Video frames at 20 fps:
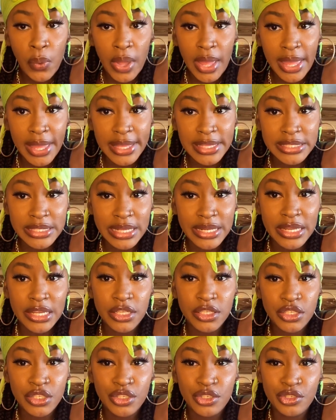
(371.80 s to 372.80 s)
is an
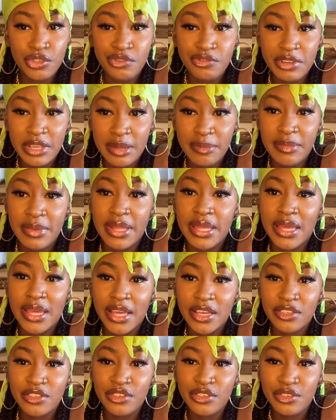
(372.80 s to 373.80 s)
extremely,
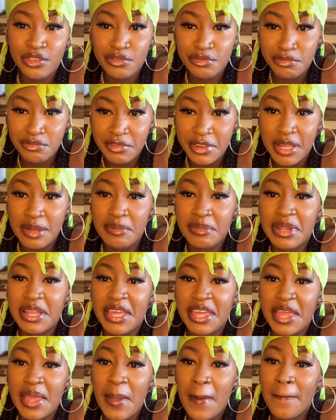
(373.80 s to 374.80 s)

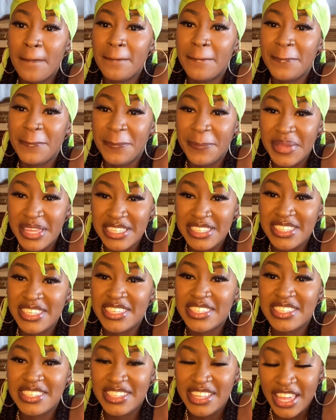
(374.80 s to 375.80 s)
extremely busy
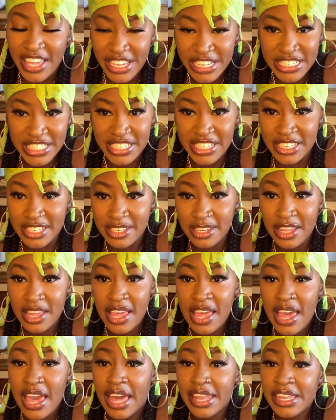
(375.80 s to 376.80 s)
station.
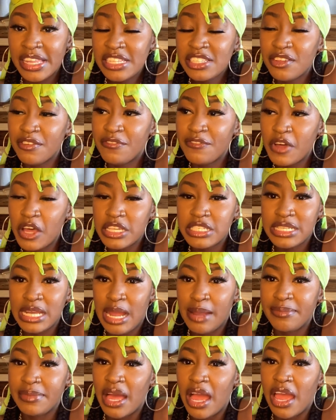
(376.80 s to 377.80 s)
And this is the first
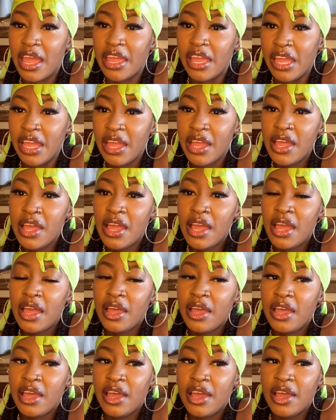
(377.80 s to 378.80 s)
time that I
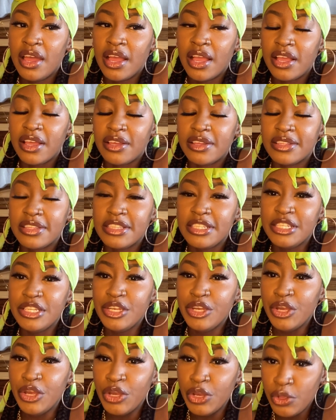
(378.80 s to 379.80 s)

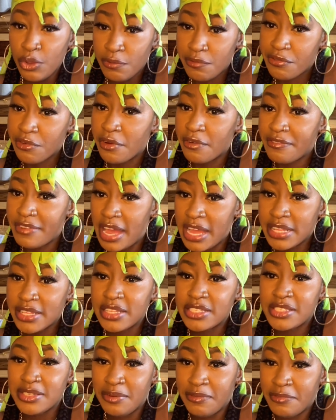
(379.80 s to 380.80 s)
knew for a fact that
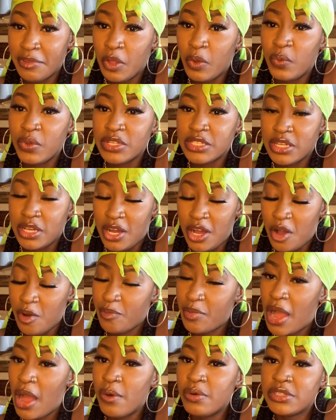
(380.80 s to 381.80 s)
something was up.
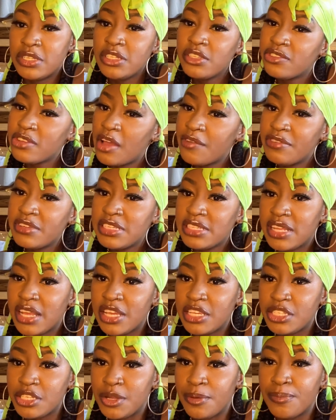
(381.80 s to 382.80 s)
I was in Stratford
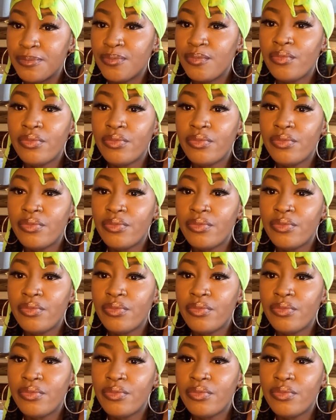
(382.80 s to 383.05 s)
station,